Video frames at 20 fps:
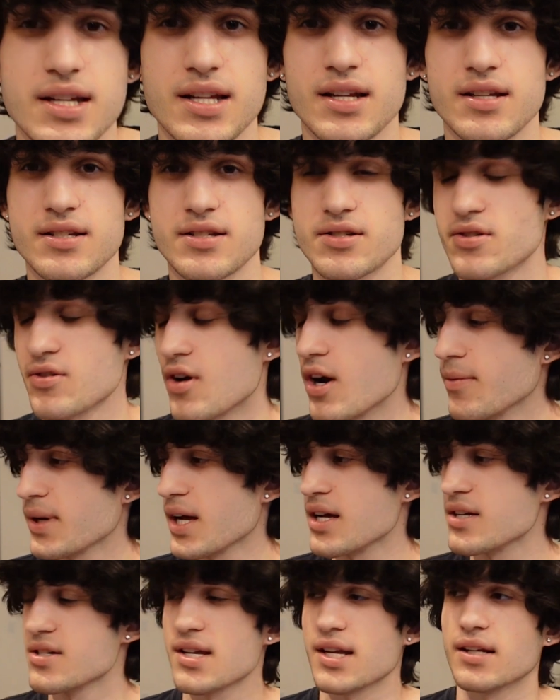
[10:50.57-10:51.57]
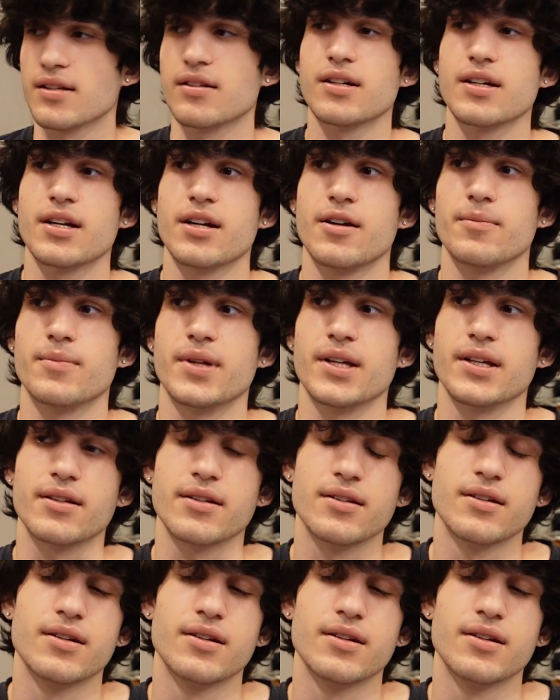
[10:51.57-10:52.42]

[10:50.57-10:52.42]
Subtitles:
And so I'm kind of just like looking at him like,